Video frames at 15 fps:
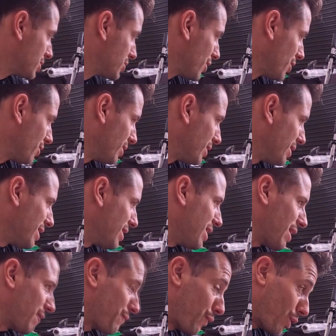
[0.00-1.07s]
So
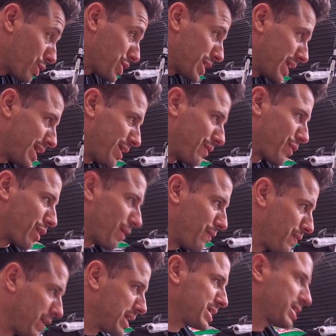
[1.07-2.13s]
unfortunately, I've got a
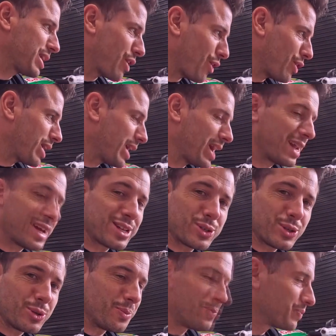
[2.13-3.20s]
fixed go-kart
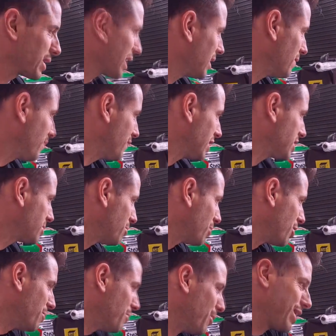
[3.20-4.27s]
axle and a fixed
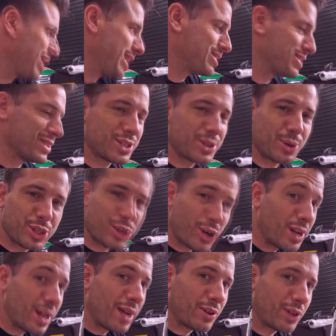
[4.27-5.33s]
motorbike engine, so I
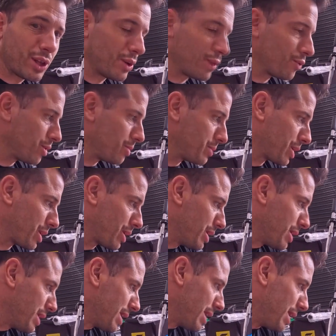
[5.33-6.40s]
don't have a lot of room
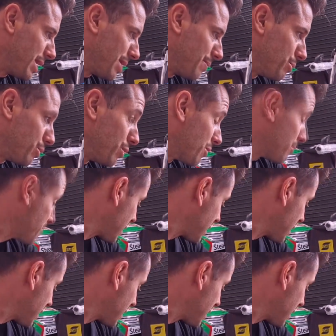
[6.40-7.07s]
to move it